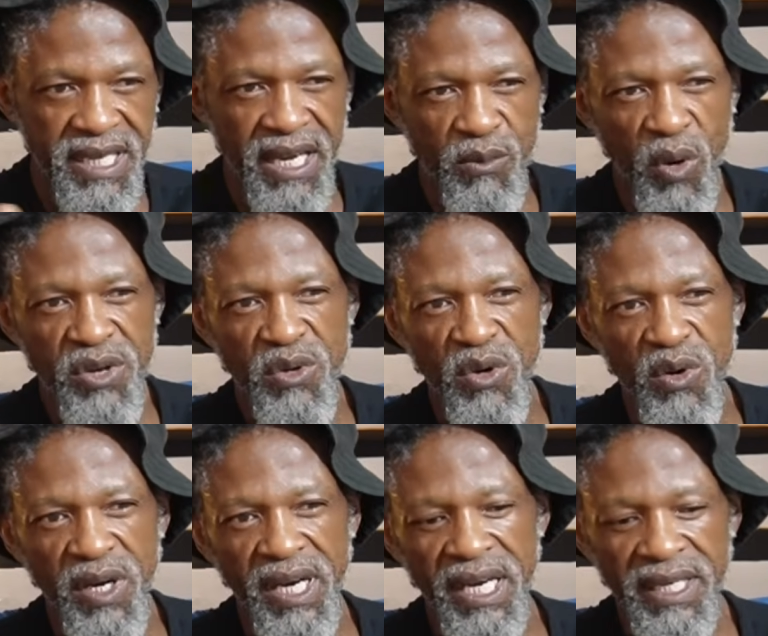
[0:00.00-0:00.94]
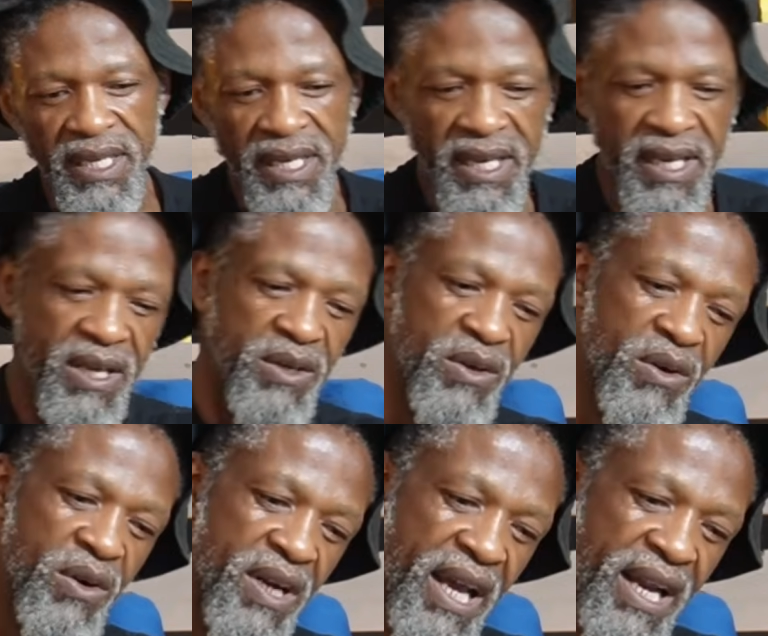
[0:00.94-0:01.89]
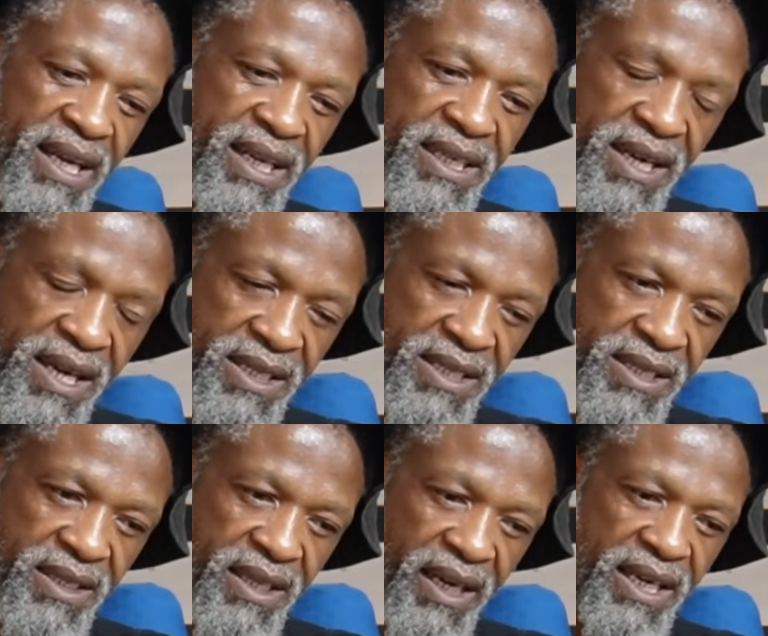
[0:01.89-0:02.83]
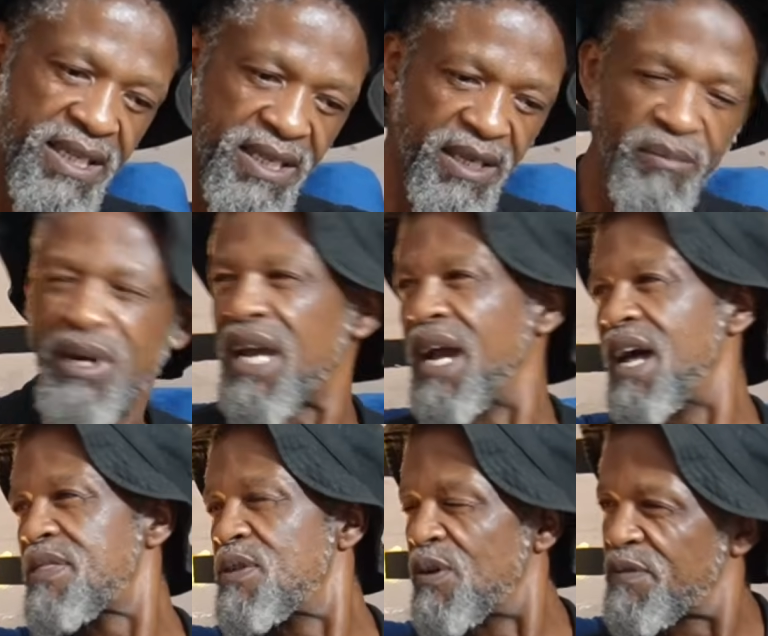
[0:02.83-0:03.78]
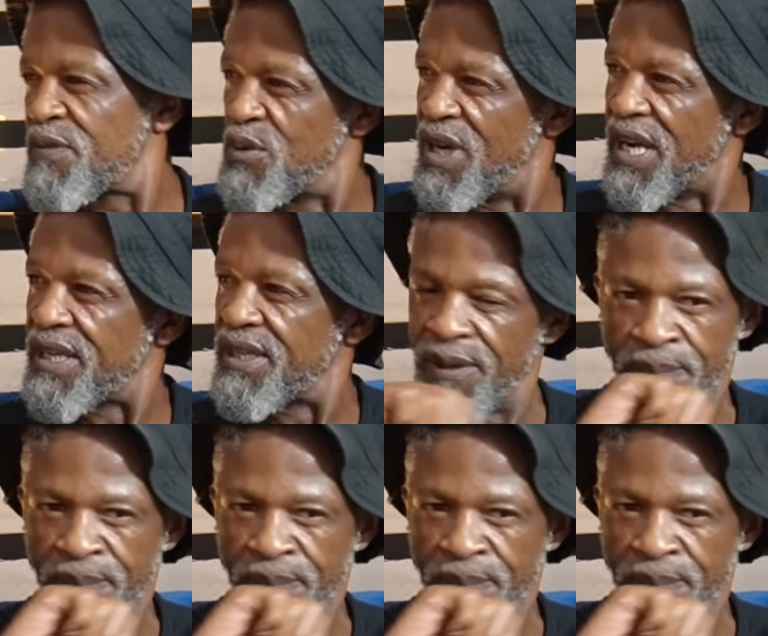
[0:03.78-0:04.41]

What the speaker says: And when you look at, you know, characters written by Arthur Fugard,